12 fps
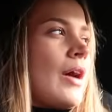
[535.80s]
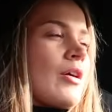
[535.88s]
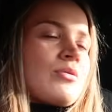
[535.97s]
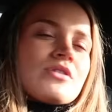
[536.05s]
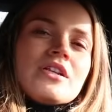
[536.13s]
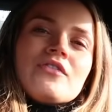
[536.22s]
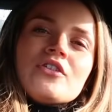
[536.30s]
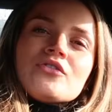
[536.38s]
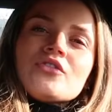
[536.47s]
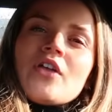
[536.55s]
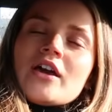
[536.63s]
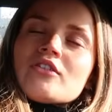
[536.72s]
But I was living
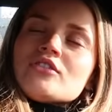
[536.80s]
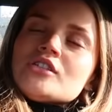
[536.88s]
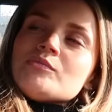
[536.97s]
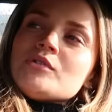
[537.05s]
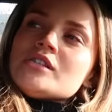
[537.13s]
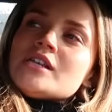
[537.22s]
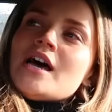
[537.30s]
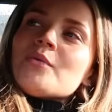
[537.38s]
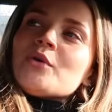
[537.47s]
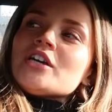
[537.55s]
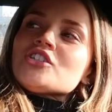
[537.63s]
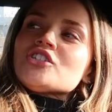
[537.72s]
off of their Christmas
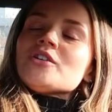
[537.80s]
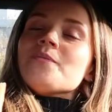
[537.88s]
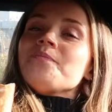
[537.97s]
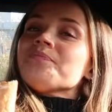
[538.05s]
sandwich.